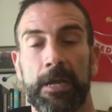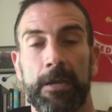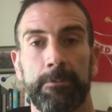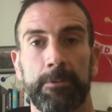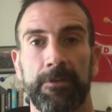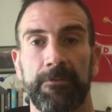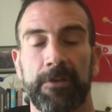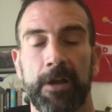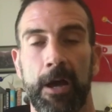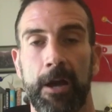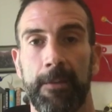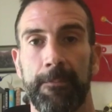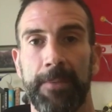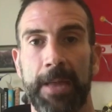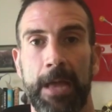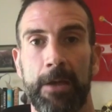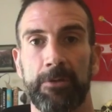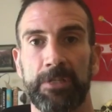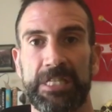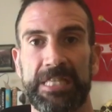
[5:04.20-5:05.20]
types of
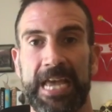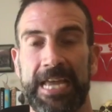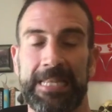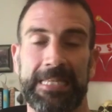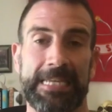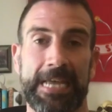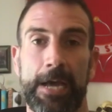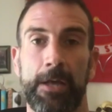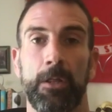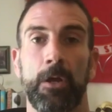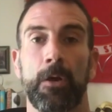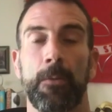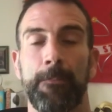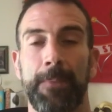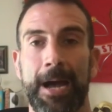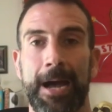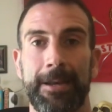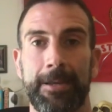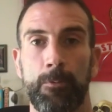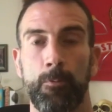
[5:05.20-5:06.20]
compounds that tell our
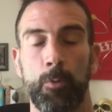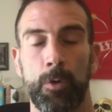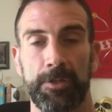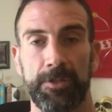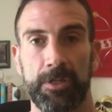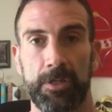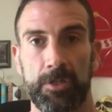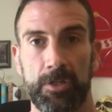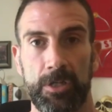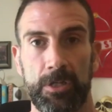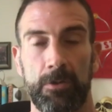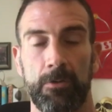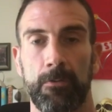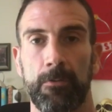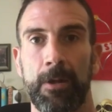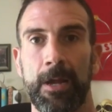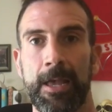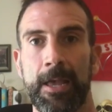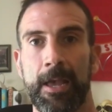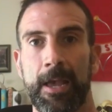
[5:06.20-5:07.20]
body what to
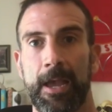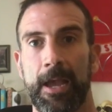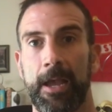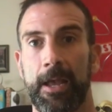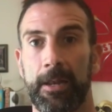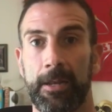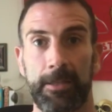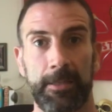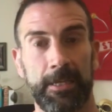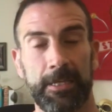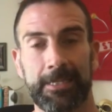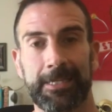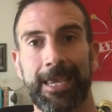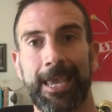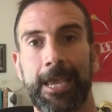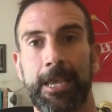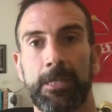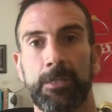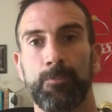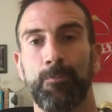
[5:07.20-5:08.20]
do. And in this
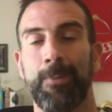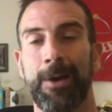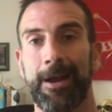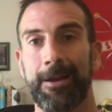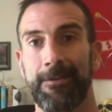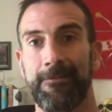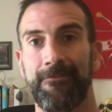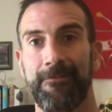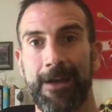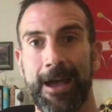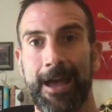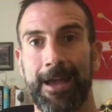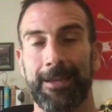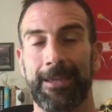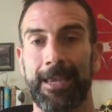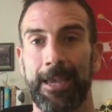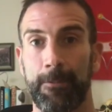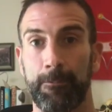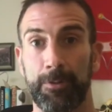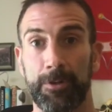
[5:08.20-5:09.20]
case, body fat
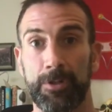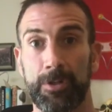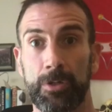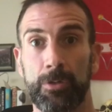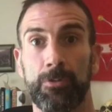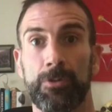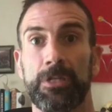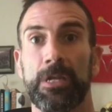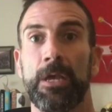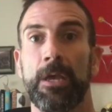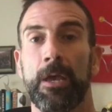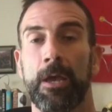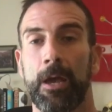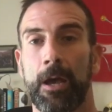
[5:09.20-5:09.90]
can produce